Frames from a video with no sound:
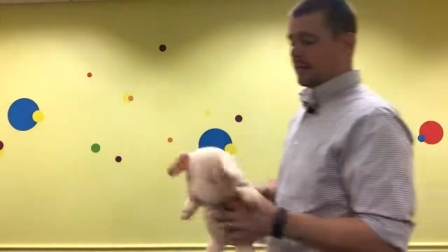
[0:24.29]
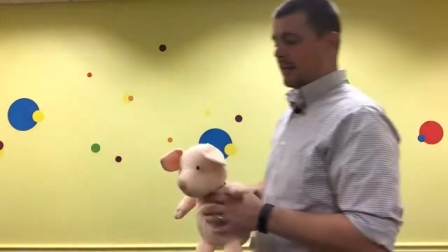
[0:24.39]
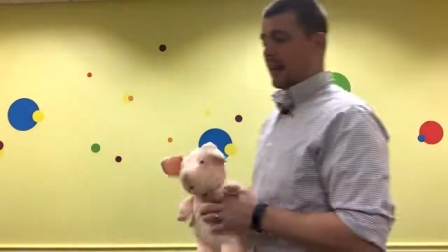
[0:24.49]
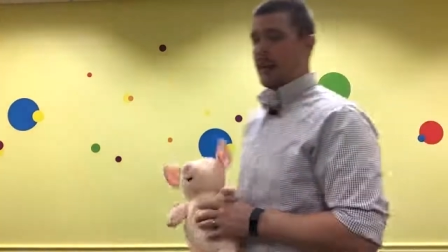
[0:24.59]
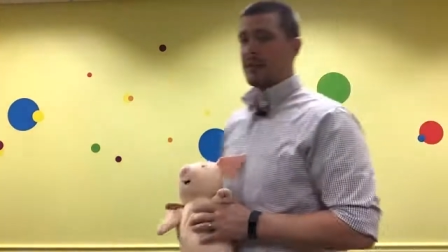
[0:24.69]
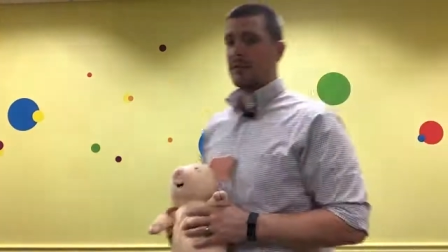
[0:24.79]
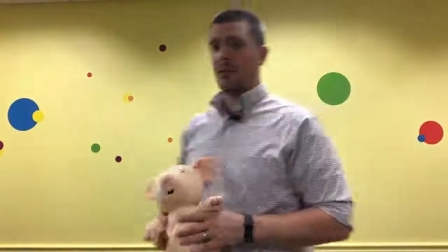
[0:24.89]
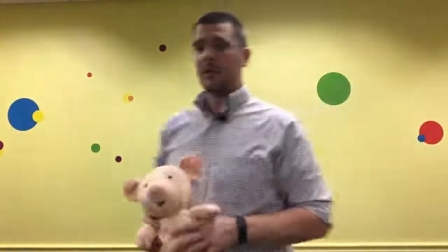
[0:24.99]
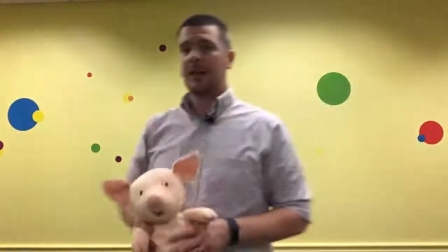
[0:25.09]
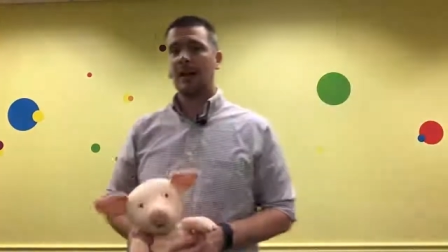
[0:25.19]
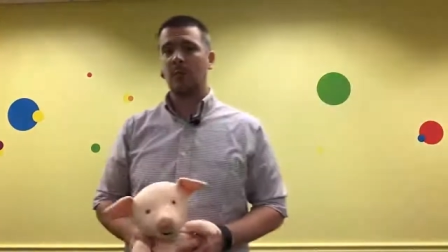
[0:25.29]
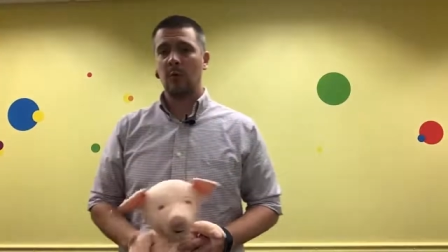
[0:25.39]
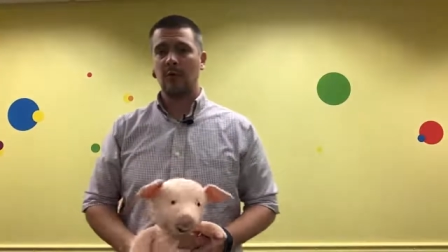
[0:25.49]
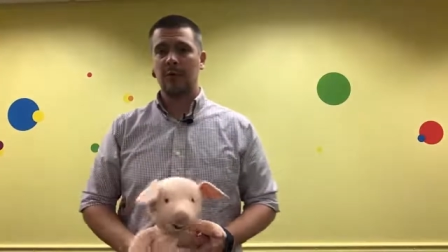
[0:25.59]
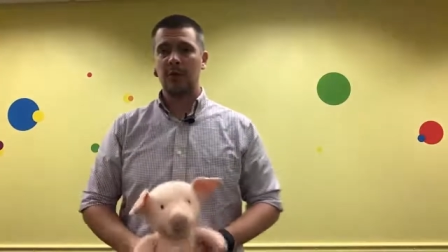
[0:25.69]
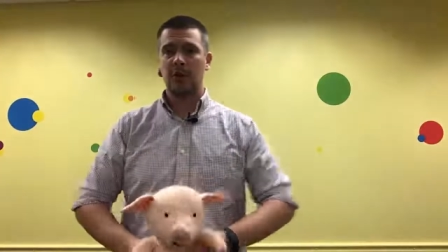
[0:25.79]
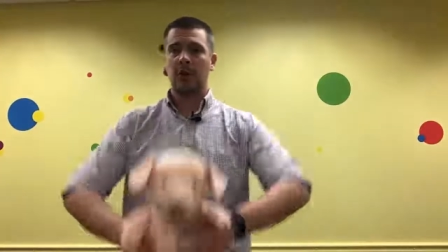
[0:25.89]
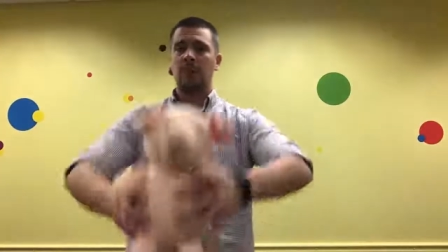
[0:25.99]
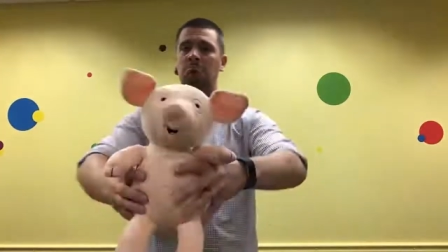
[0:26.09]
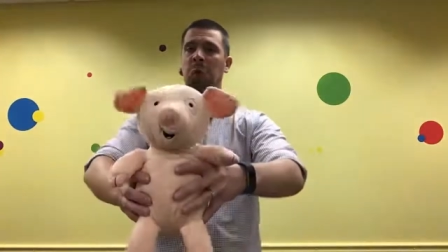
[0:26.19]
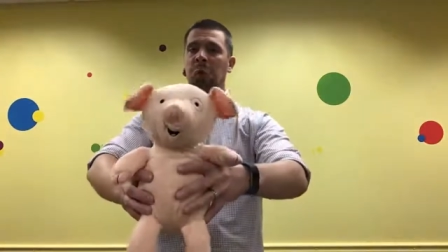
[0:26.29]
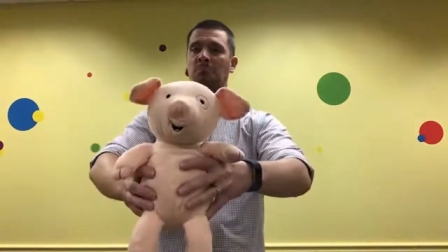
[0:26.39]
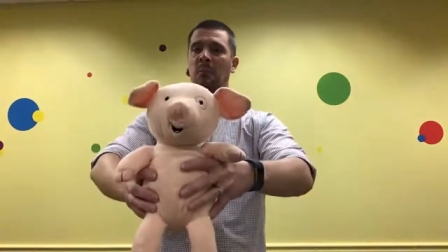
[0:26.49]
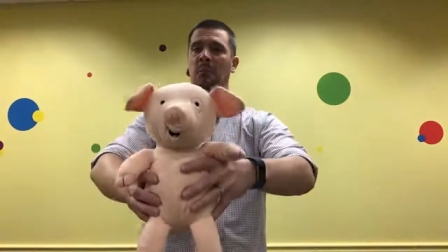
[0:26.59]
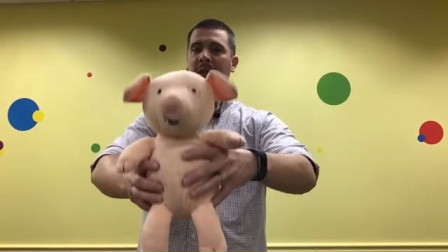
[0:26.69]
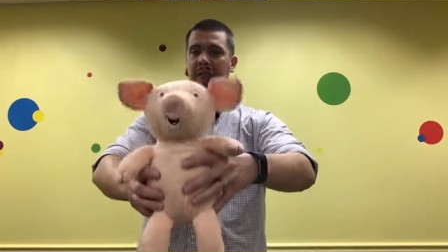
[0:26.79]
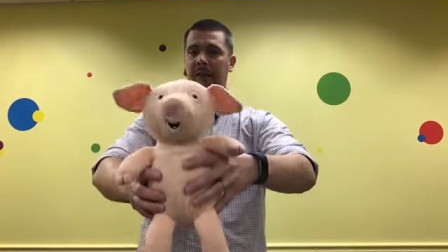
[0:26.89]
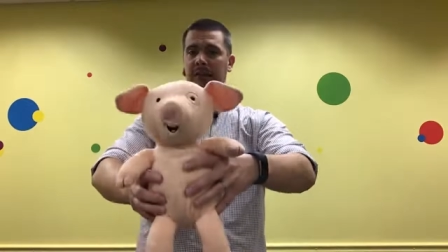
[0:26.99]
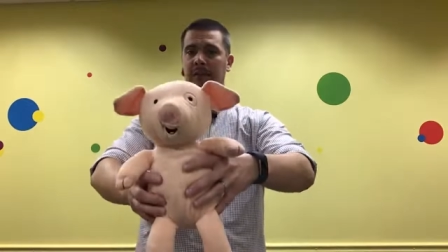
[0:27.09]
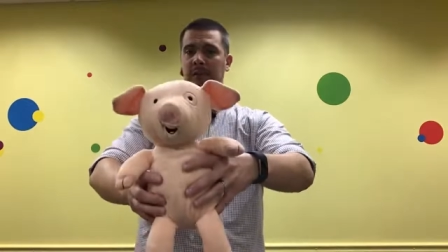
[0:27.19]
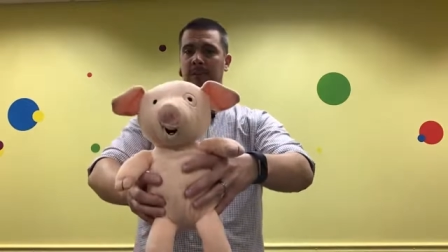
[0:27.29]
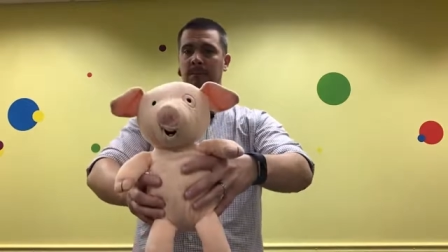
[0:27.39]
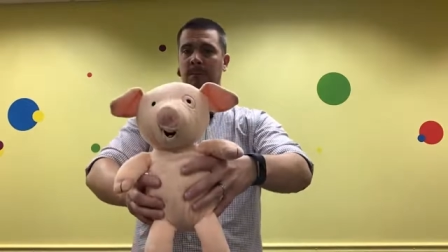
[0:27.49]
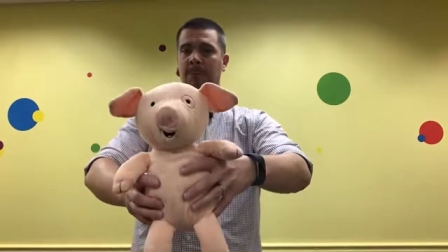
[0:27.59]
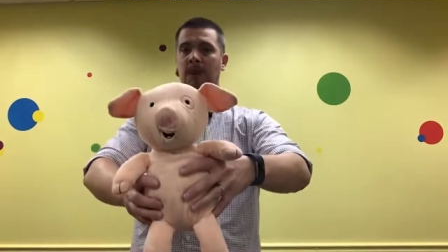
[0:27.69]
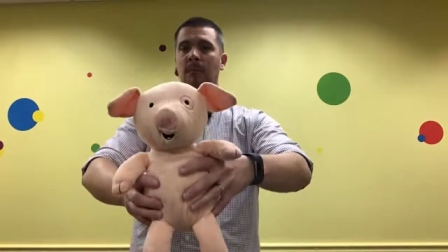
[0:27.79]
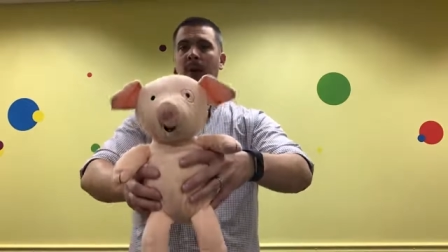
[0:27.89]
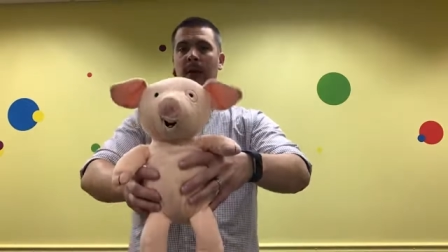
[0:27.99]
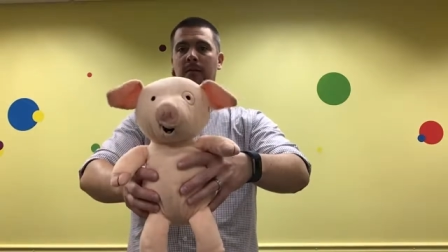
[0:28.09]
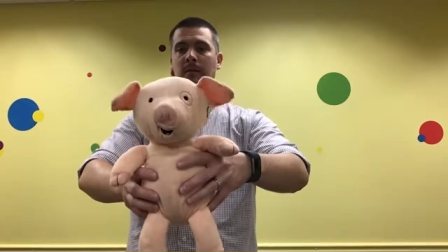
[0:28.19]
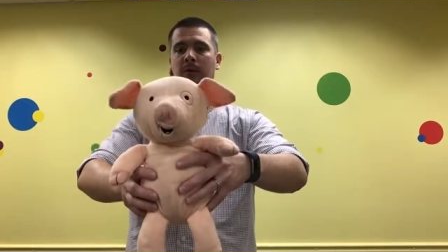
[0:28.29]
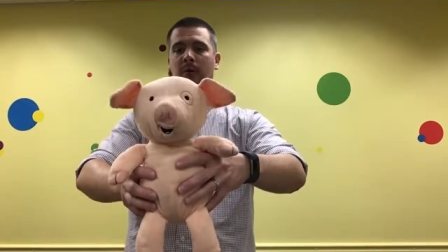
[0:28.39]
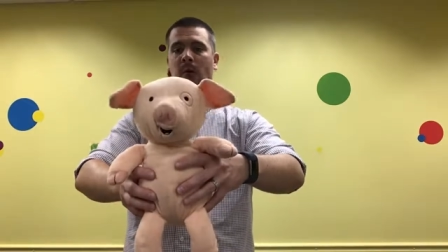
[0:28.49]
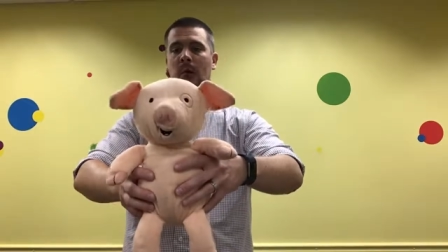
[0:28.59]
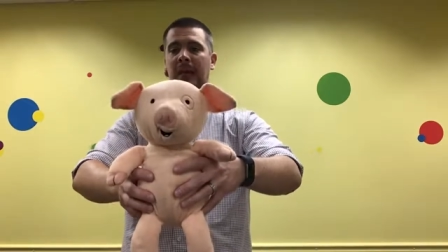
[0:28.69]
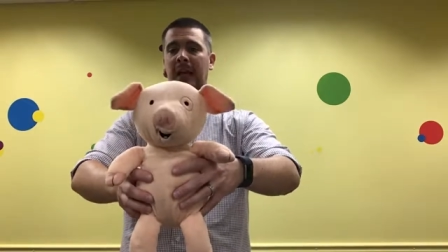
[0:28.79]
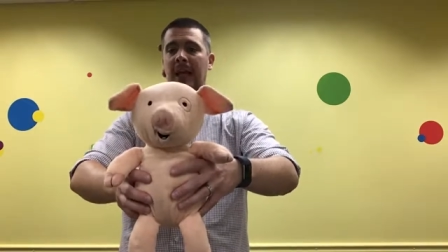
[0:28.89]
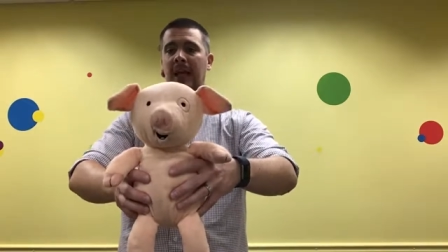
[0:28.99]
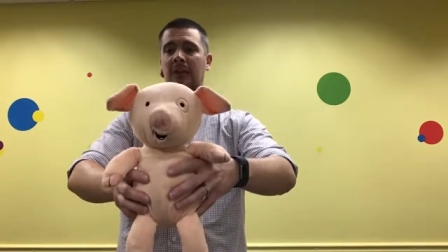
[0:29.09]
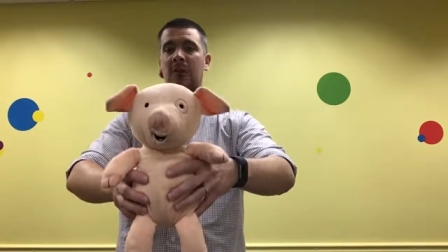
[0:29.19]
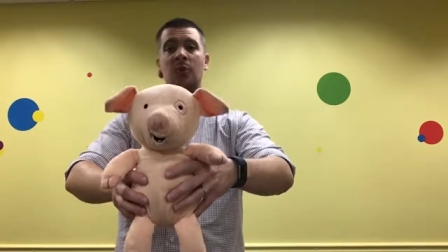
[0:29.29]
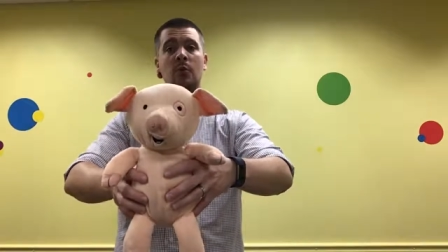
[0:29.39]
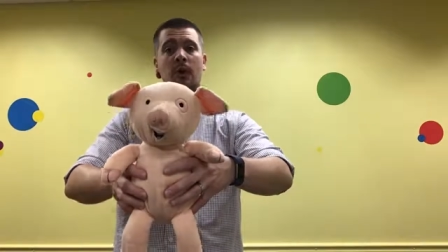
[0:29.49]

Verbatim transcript: today's Storytime will feature pigs. But before we get into